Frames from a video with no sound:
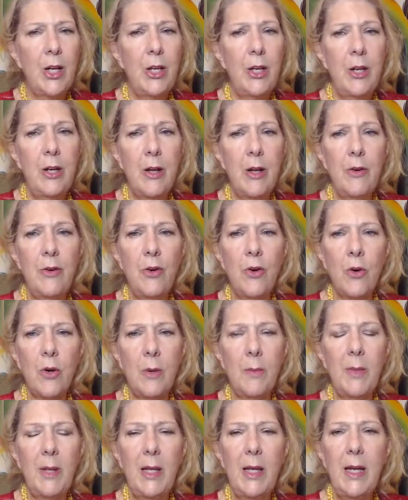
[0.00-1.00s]
You know,
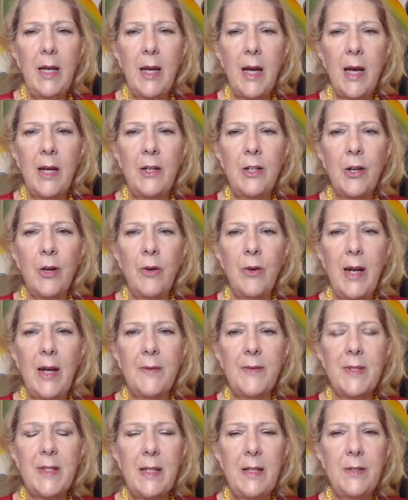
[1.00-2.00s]
normally I don't
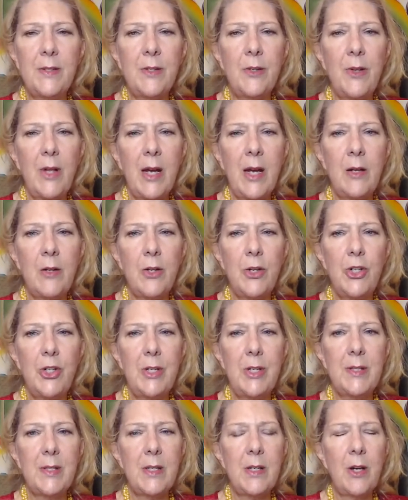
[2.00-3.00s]
have seasonal
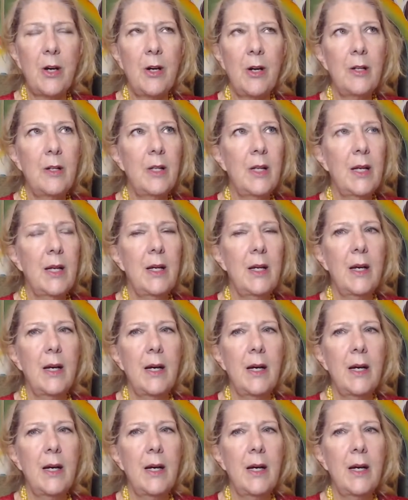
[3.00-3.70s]
allergies at all.